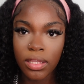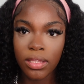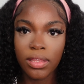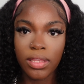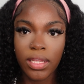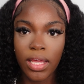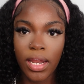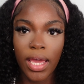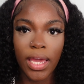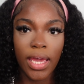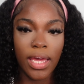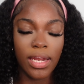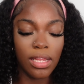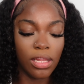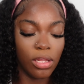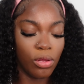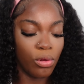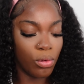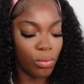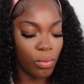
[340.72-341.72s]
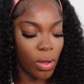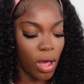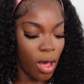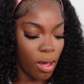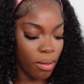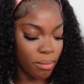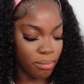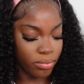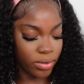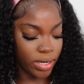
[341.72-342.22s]
Then I get a little
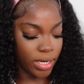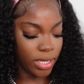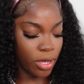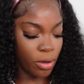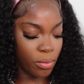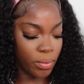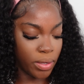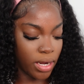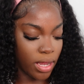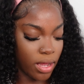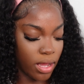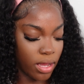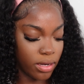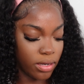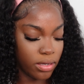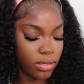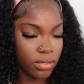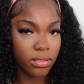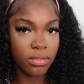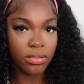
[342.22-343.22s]
ombre going on.